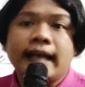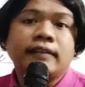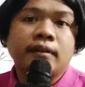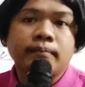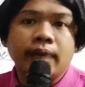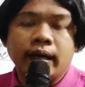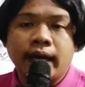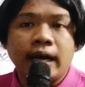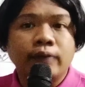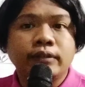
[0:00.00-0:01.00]

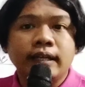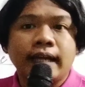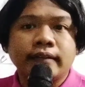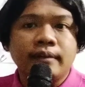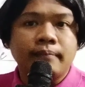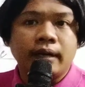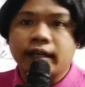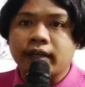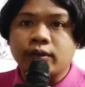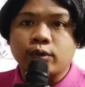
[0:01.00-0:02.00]
the Latin
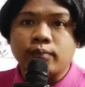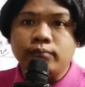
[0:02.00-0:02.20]
American